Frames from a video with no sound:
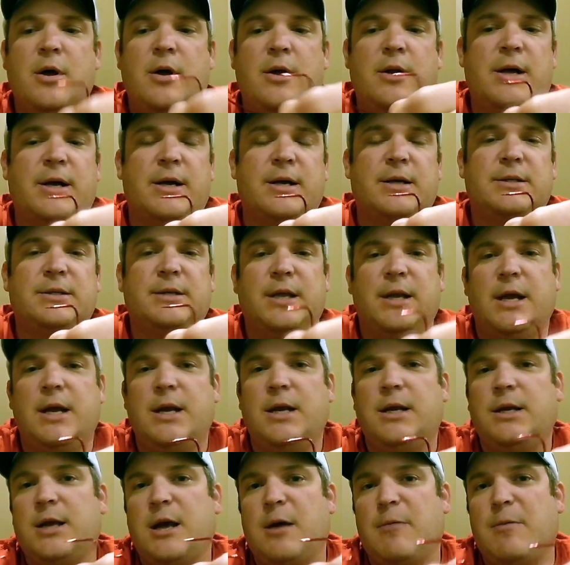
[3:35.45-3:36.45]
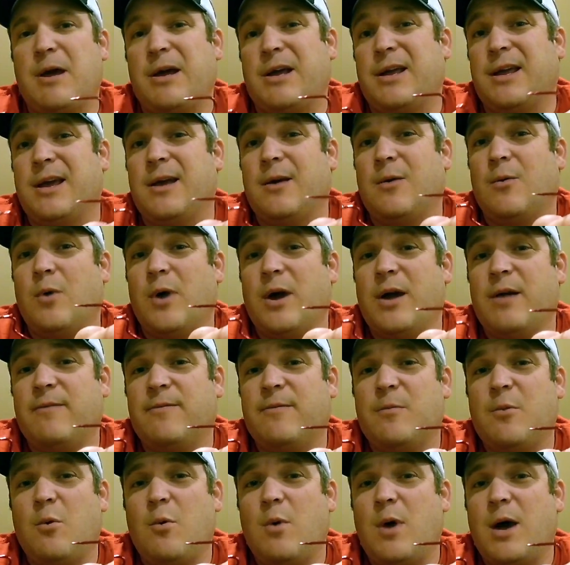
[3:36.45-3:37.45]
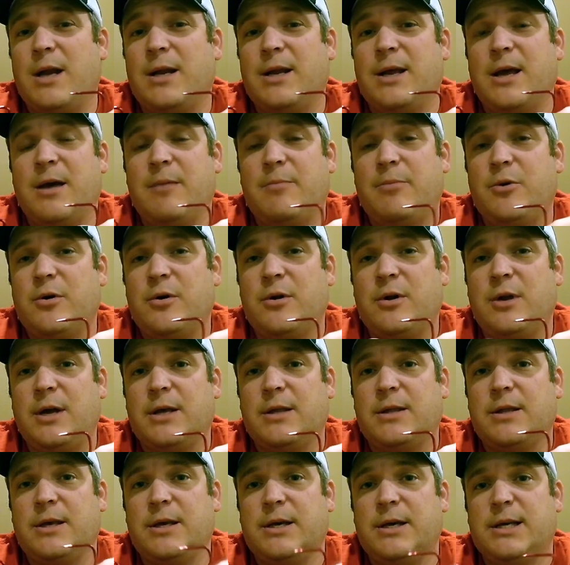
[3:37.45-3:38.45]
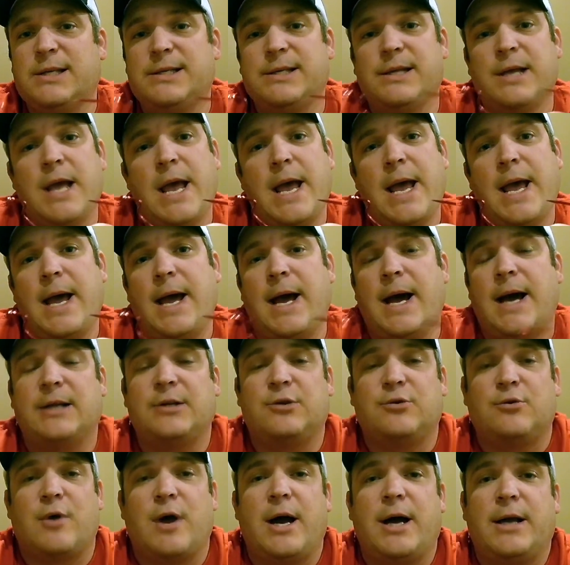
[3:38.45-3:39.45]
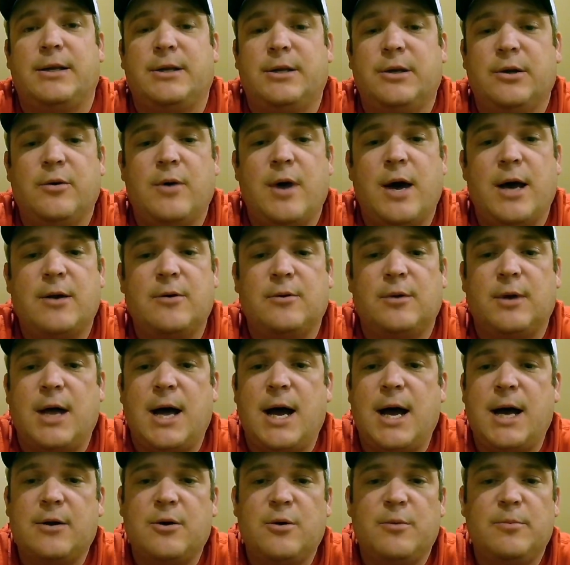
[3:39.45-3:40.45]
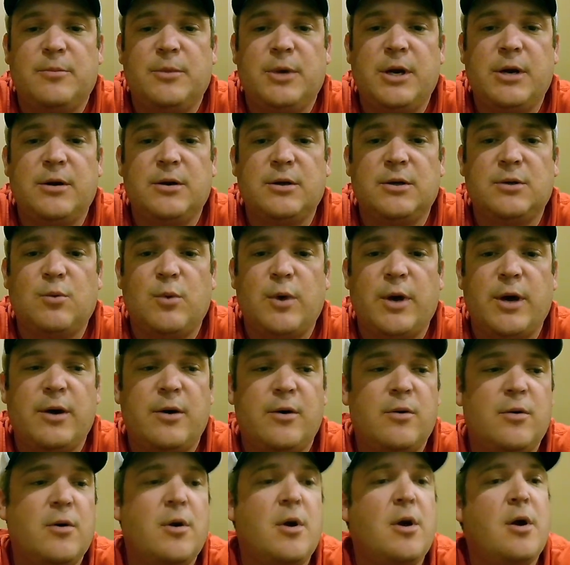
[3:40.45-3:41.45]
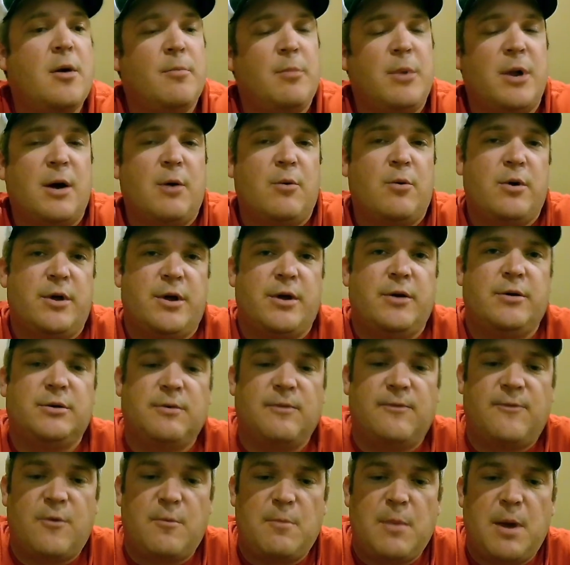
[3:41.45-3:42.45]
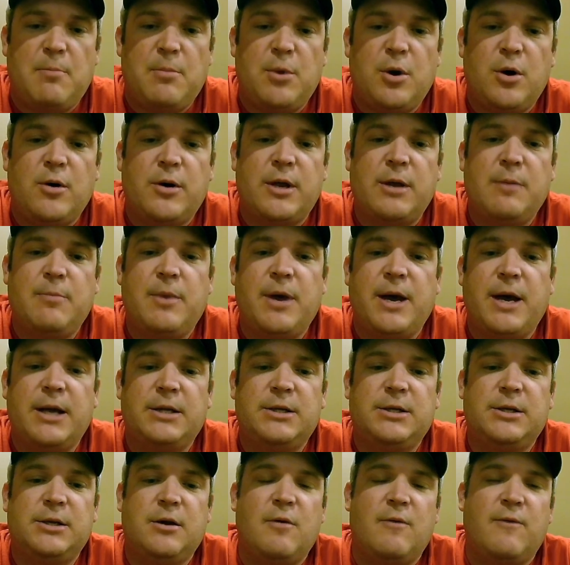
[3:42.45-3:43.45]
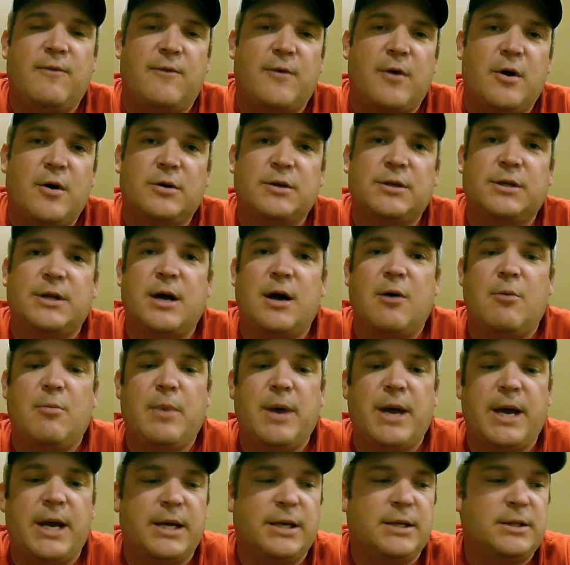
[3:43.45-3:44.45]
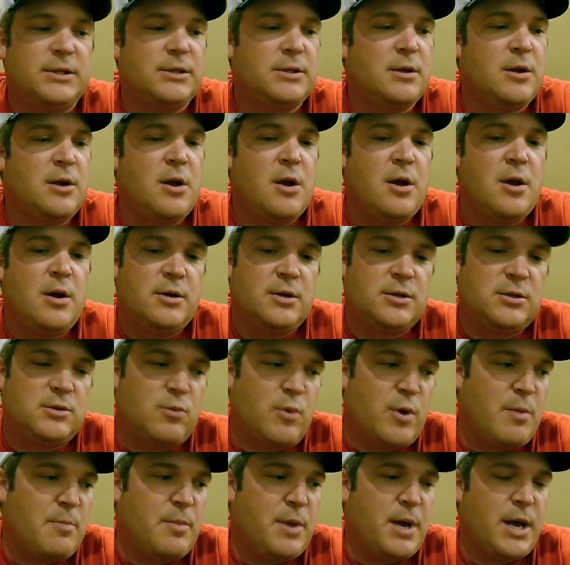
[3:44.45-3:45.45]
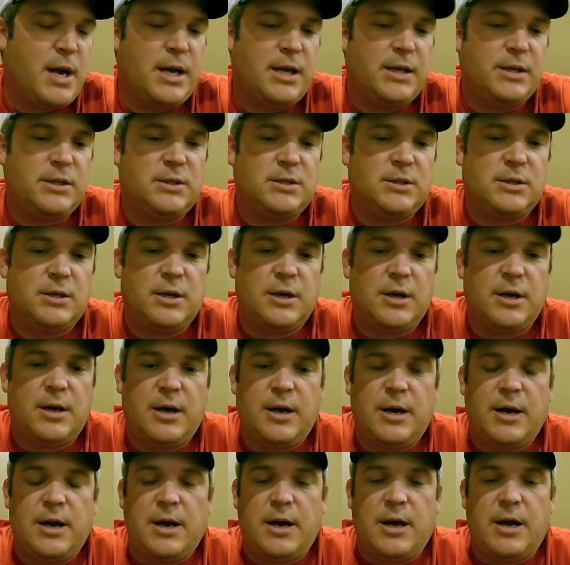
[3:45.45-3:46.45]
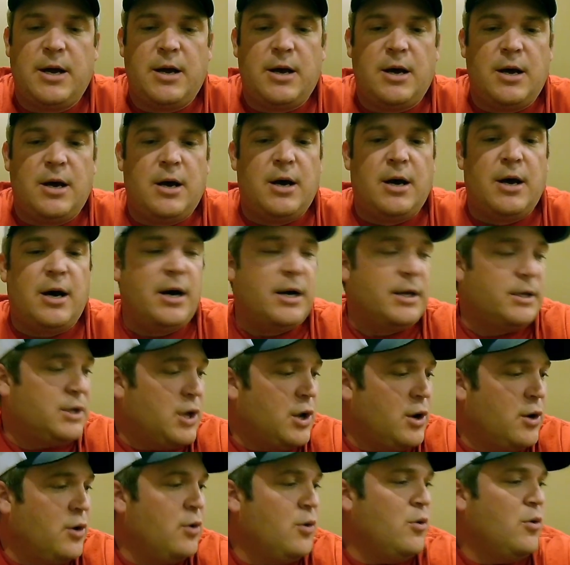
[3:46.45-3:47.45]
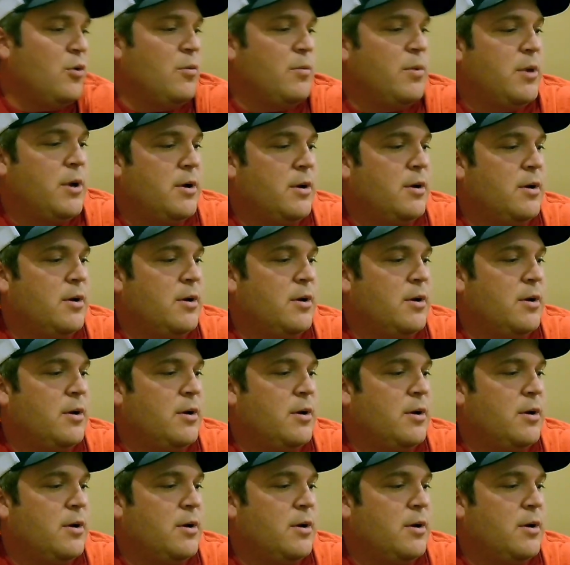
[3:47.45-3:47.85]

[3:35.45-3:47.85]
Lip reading: Like I said, anytime I can get away from a wide gap hook like this, I try to. I don't like them near as well, but I will use them for my bulky baits. You know, frog style baits, swim baits, a tube,